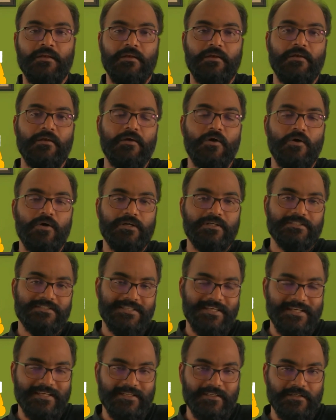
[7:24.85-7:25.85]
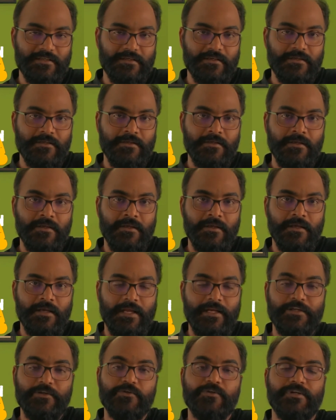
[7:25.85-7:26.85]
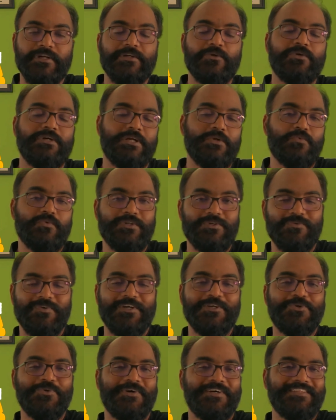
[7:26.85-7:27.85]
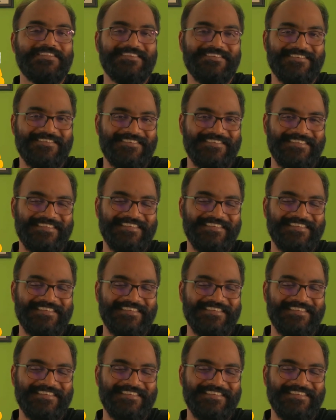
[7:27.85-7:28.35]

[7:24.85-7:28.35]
long signed, and you try to convert one to other.